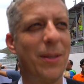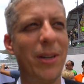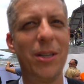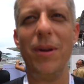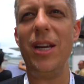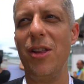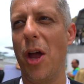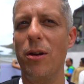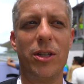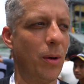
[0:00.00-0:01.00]
especially when you
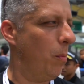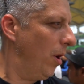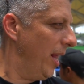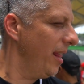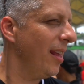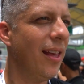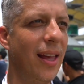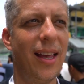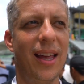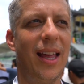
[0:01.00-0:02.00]
know someone.
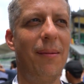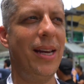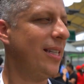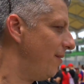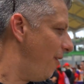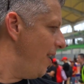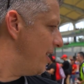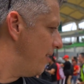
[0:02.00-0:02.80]
That makes it very